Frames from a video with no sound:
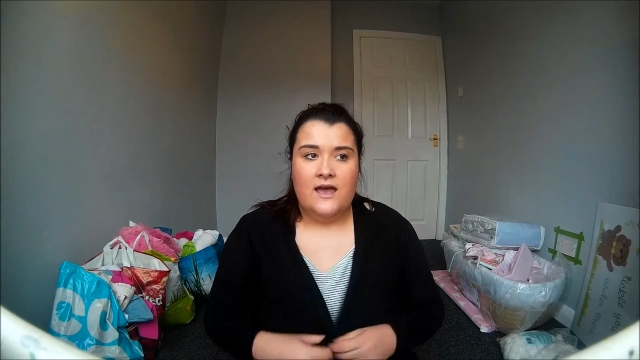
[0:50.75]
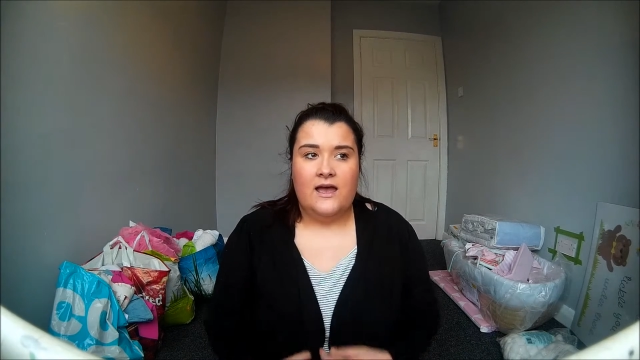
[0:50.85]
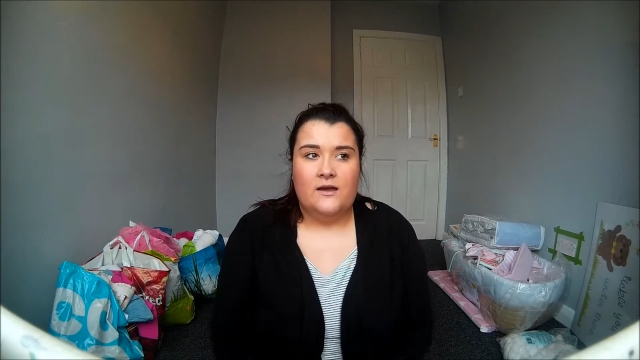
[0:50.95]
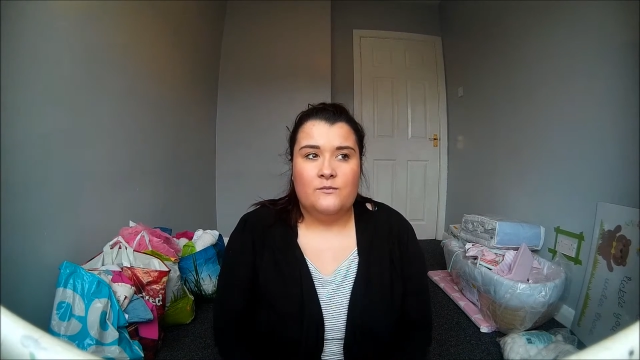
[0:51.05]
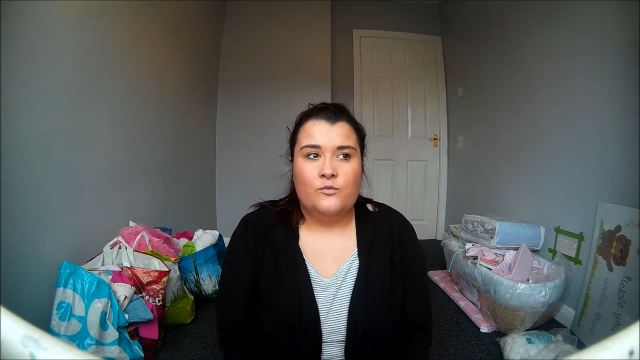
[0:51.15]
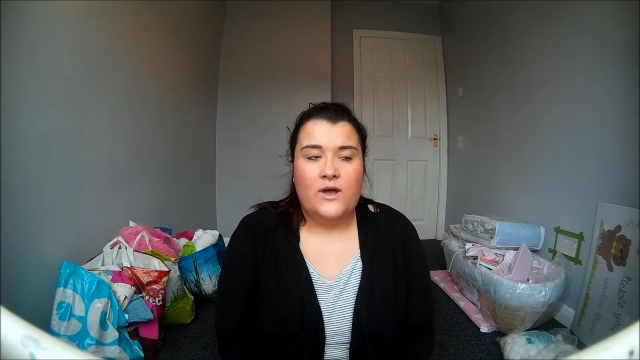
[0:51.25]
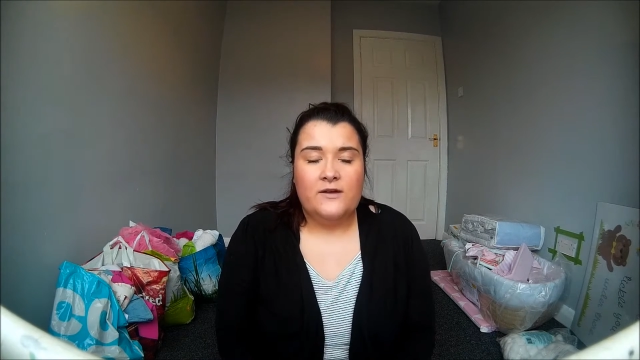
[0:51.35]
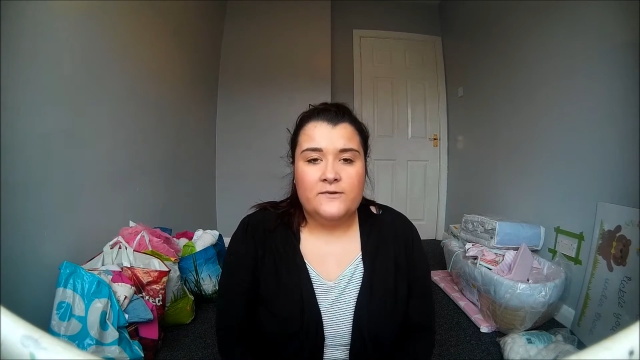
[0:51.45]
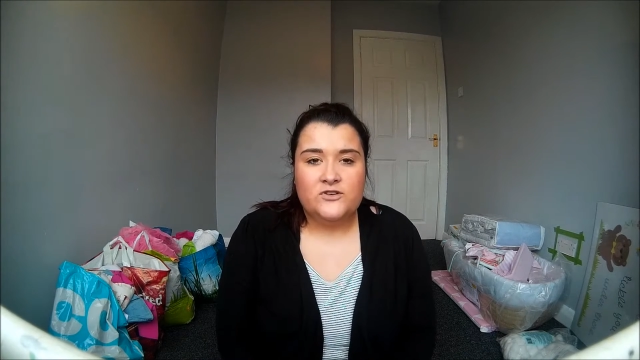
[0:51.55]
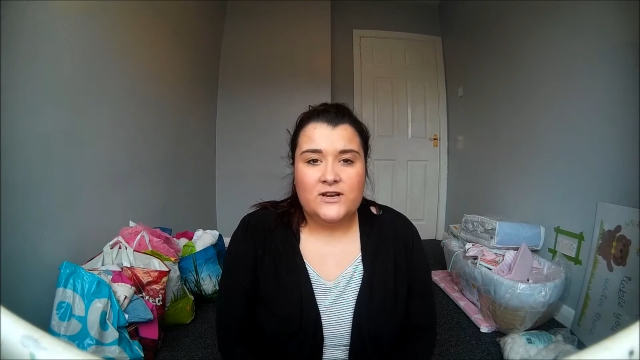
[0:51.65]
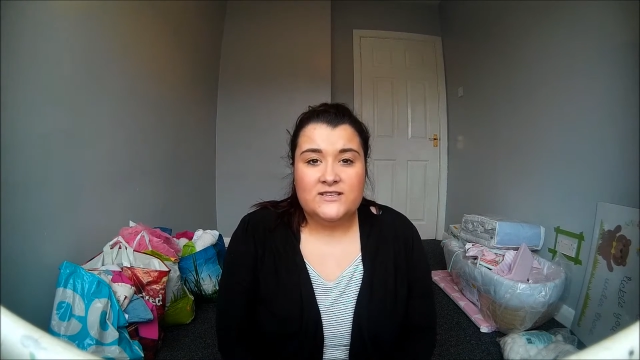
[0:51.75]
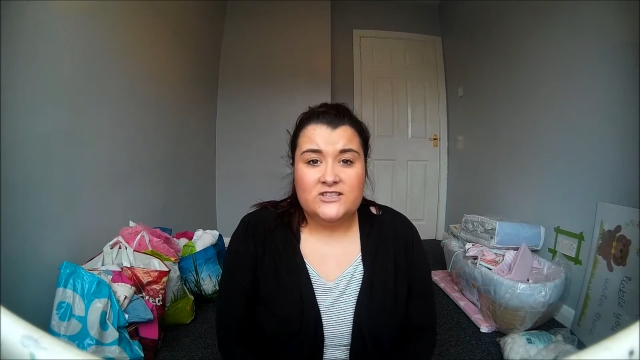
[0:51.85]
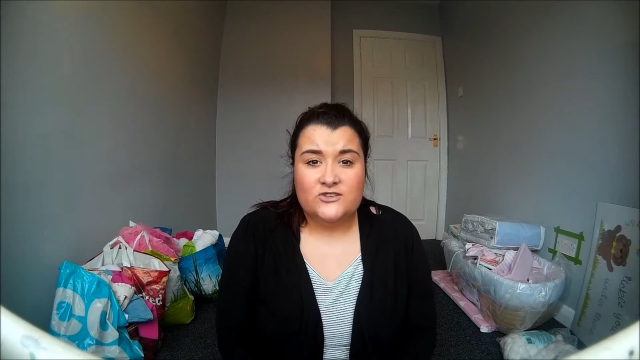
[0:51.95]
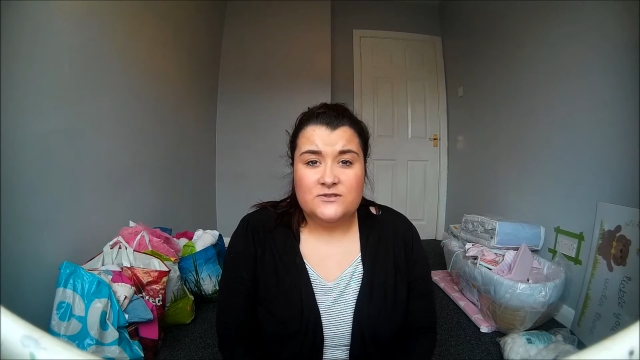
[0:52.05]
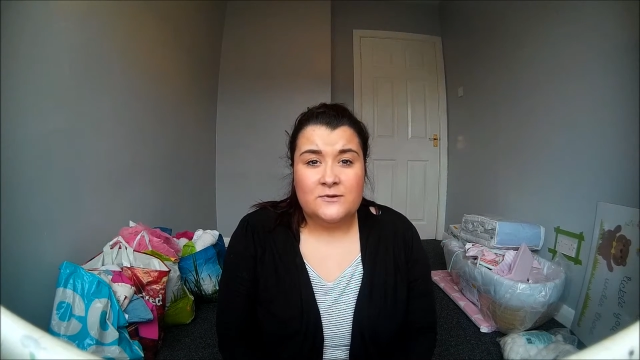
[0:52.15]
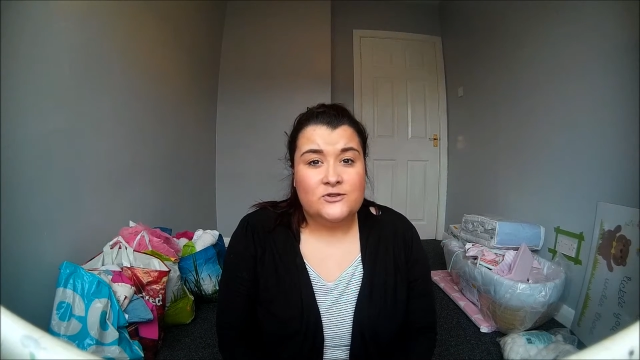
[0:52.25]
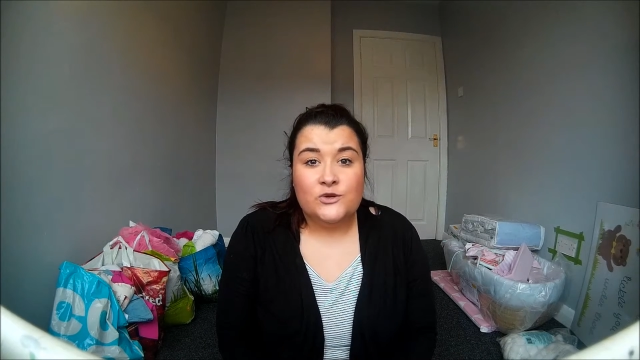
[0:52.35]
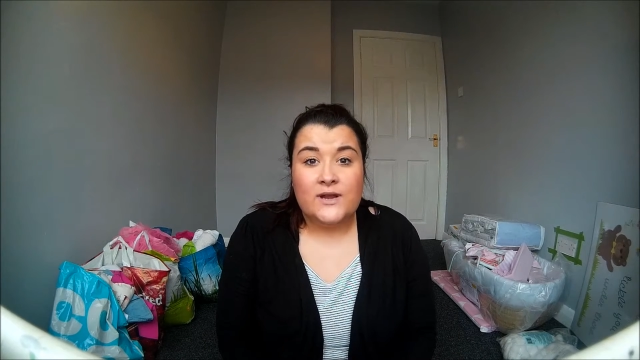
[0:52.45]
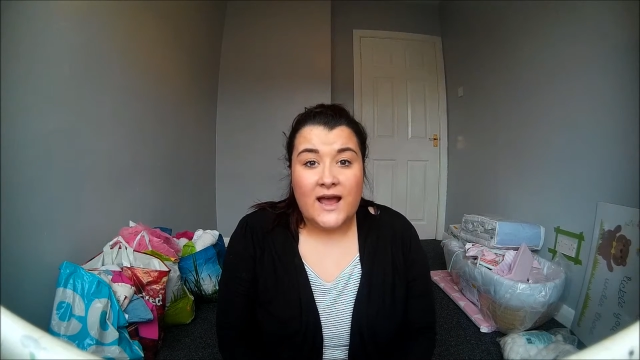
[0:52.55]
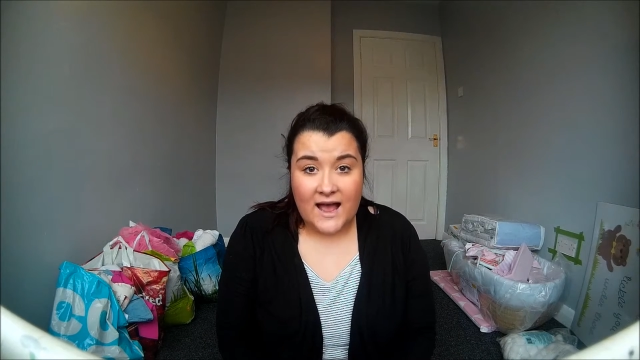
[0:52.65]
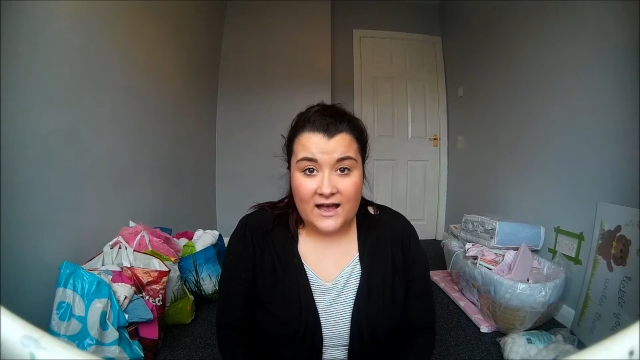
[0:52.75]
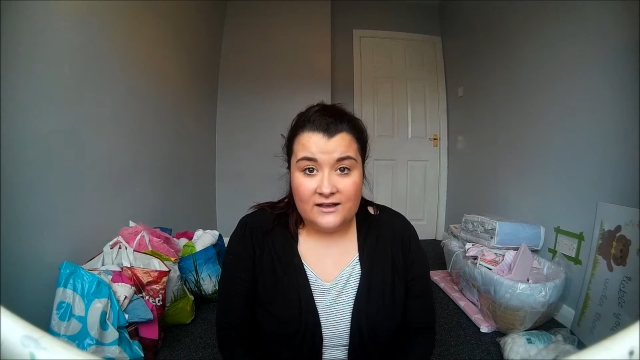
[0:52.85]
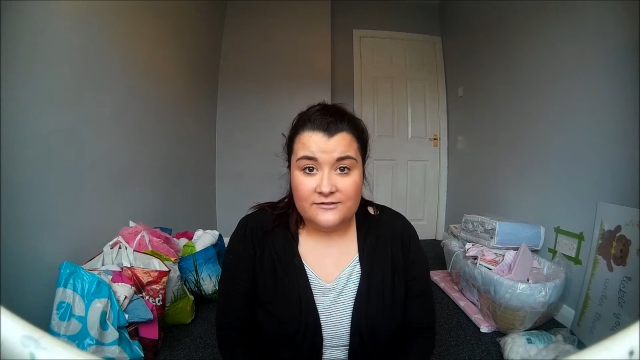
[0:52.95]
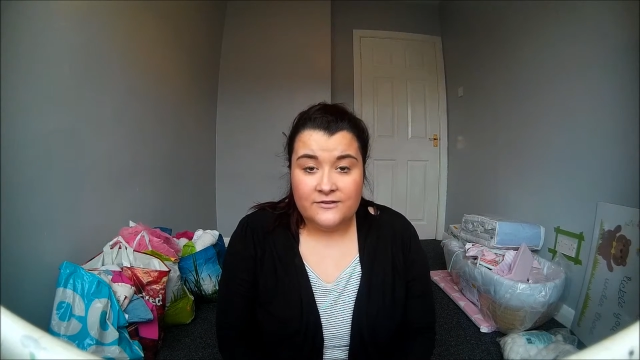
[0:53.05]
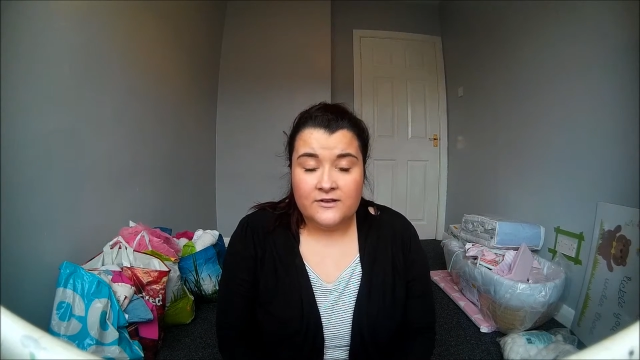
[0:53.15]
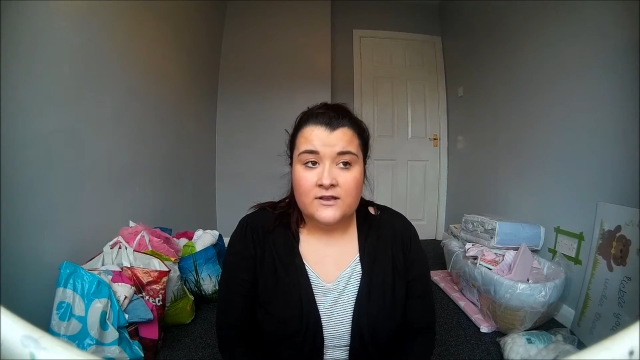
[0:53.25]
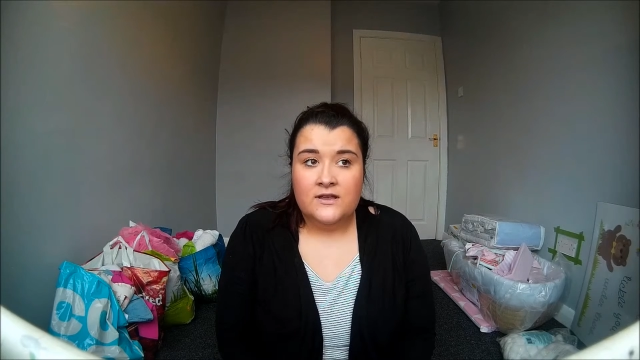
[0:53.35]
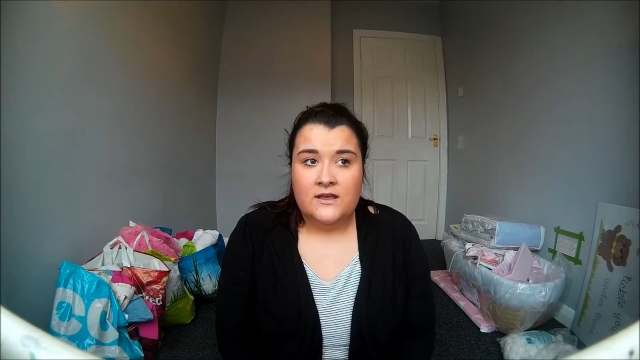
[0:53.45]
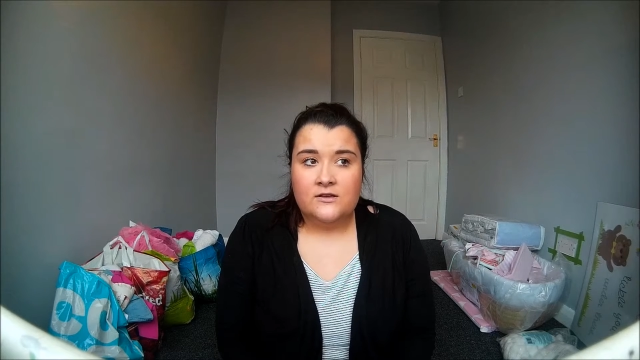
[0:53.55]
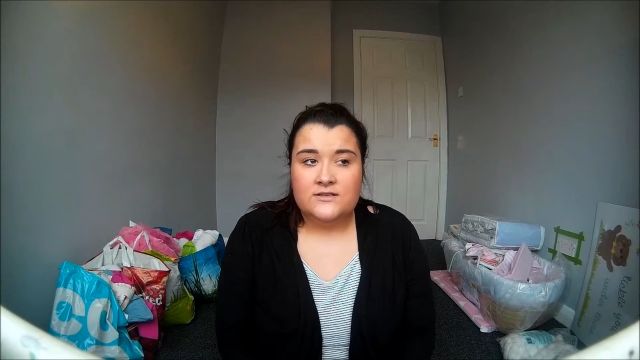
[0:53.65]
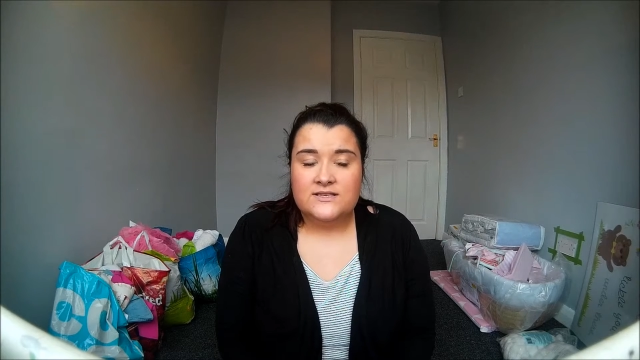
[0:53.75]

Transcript: We have been trying since she was about 2.5, because